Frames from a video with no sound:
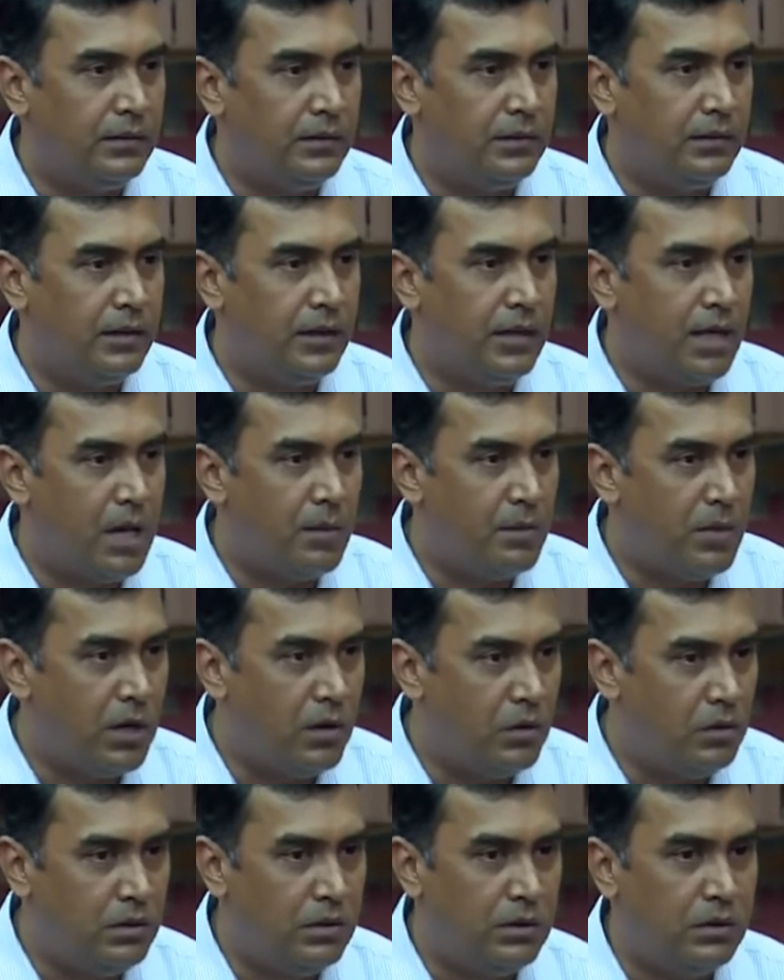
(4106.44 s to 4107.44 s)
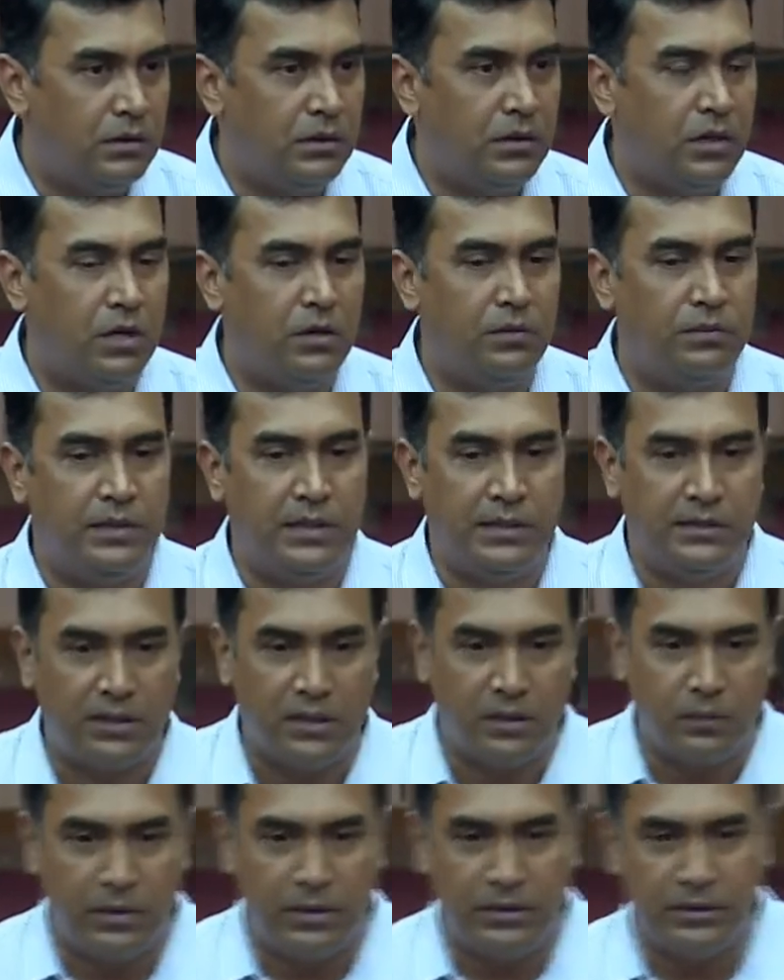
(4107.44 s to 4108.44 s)
the amount of
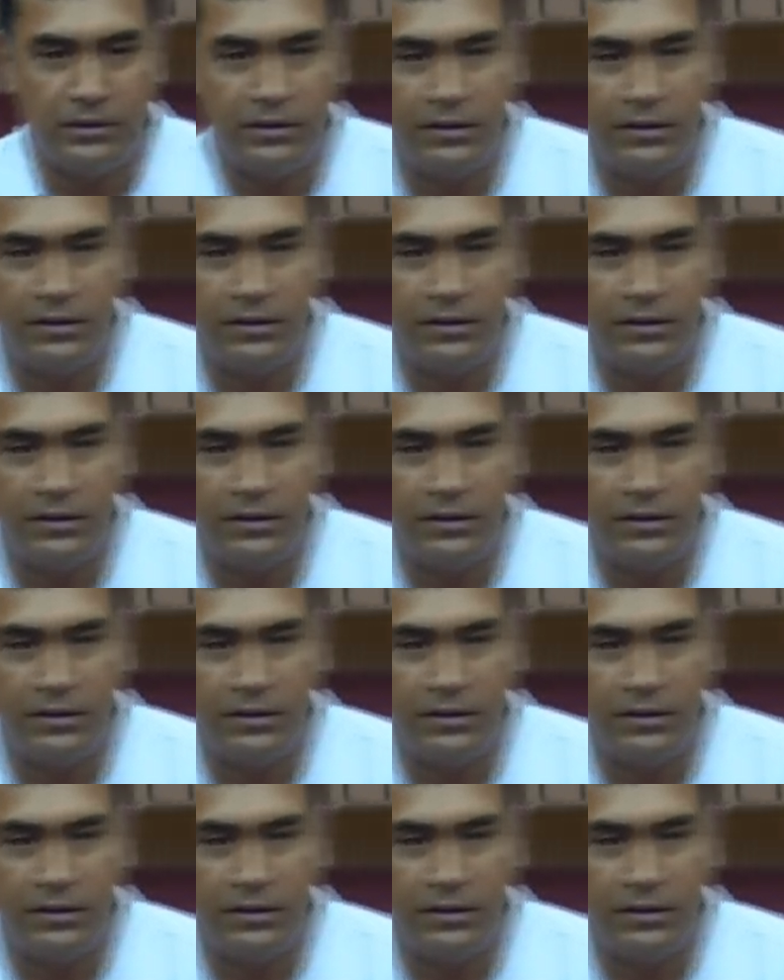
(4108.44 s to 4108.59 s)
disturbance